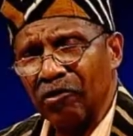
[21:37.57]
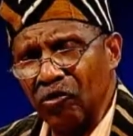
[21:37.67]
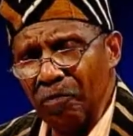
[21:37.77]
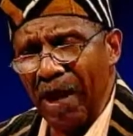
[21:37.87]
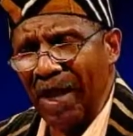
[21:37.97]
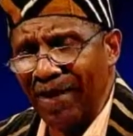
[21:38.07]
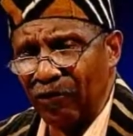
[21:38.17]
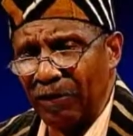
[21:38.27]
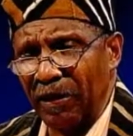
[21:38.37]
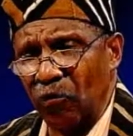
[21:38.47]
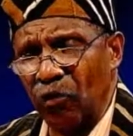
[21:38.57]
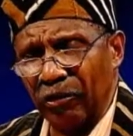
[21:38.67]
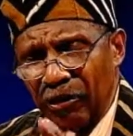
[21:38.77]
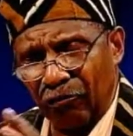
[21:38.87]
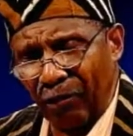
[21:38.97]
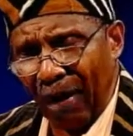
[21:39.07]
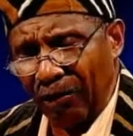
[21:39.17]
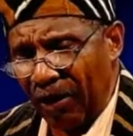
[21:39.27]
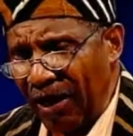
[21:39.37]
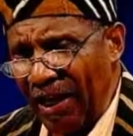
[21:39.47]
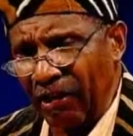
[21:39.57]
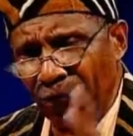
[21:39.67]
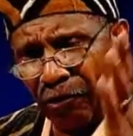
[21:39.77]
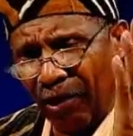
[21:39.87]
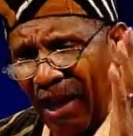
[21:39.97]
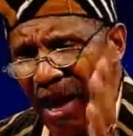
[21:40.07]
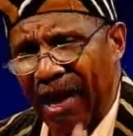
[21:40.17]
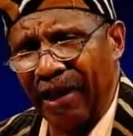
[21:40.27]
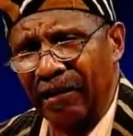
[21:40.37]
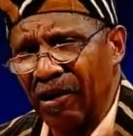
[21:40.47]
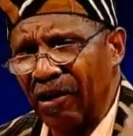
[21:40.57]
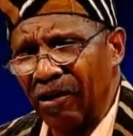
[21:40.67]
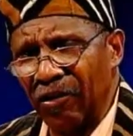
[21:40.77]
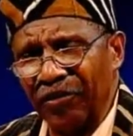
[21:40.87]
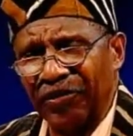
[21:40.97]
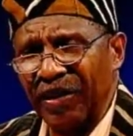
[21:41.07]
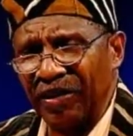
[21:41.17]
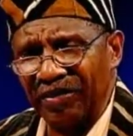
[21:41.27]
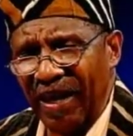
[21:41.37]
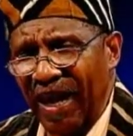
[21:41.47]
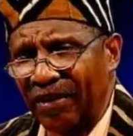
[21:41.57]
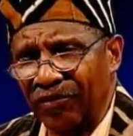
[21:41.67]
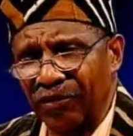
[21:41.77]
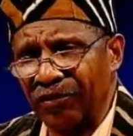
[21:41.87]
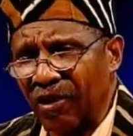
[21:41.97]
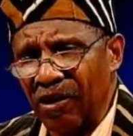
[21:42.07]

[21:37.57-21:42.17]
You might have to be the one to drop a letter or a line or send a text or